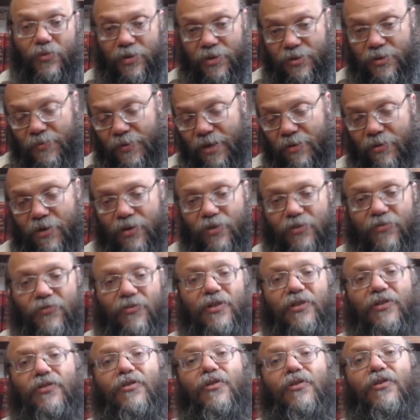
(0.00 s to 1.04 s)
We'll speak about it
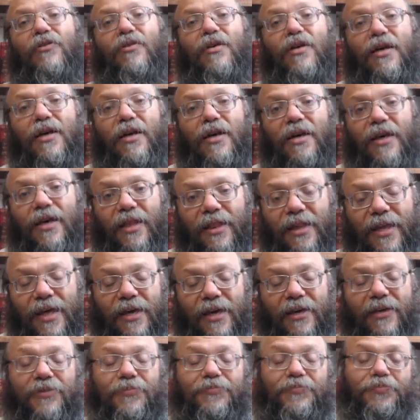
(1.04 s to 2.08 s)
further on in
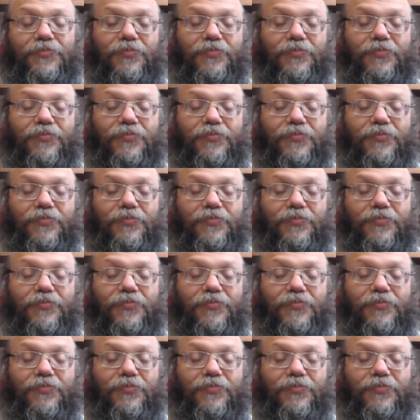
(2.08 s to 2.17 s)
length,